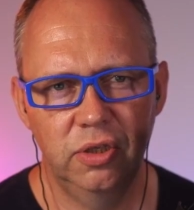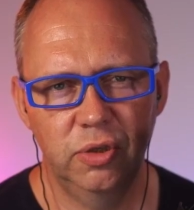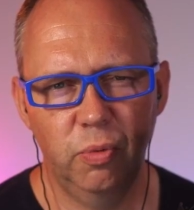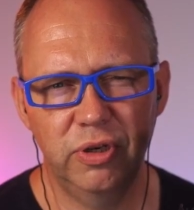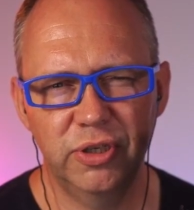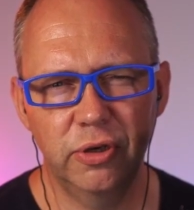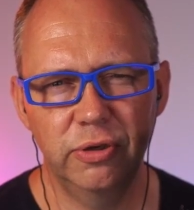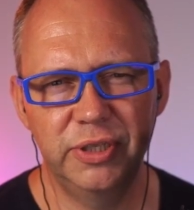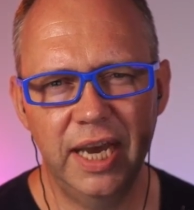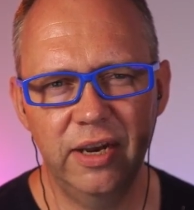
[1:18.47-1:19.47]
So what does
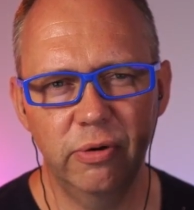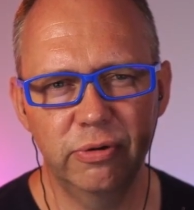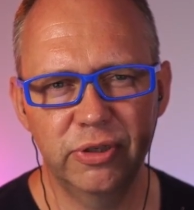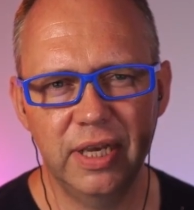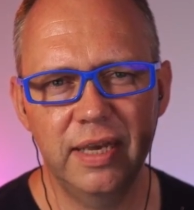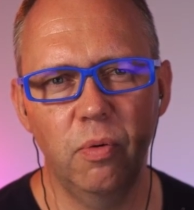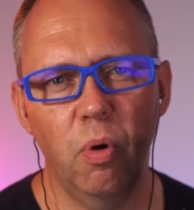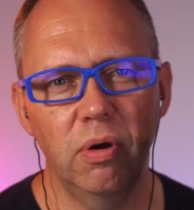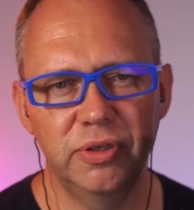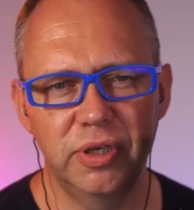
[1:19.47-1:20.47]
good technical site
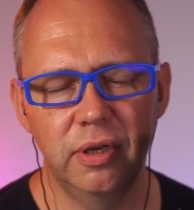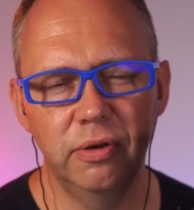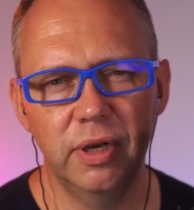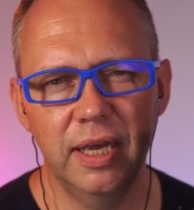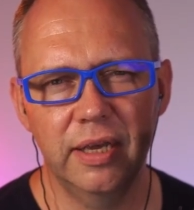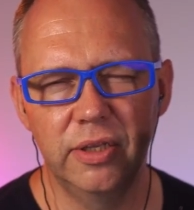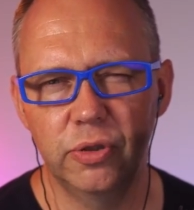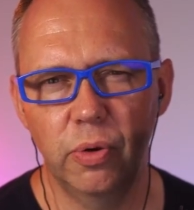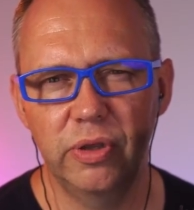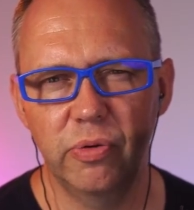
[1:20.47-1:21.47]
quality look like in
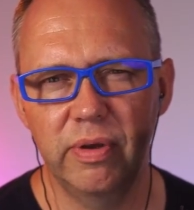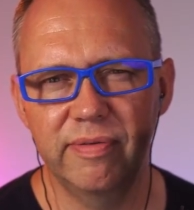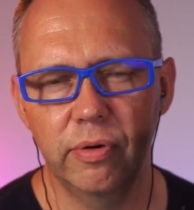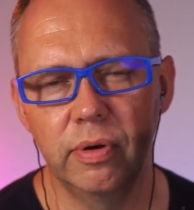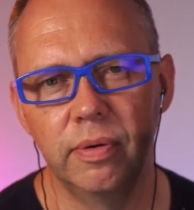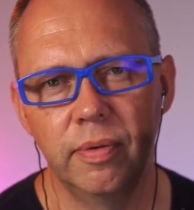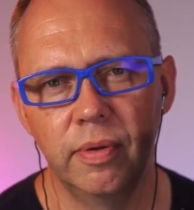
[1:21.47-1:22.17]
2024?